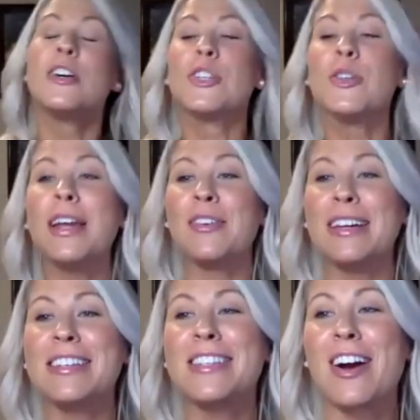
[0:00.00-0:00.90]
So
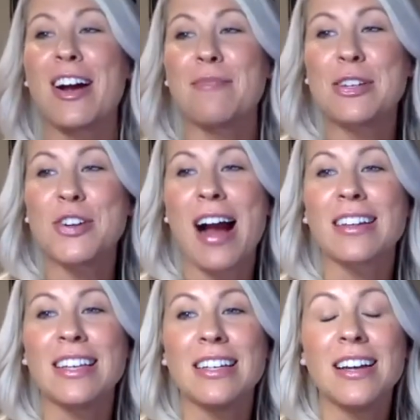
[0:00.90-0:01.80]
anyways, sorry, I'm
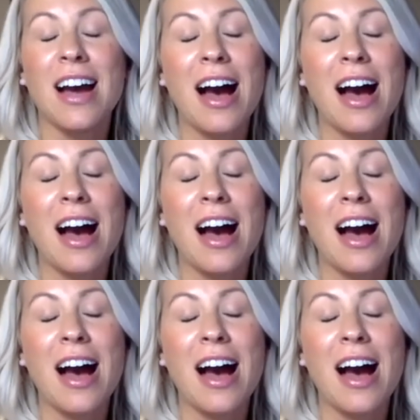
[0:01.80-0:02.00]
distracted.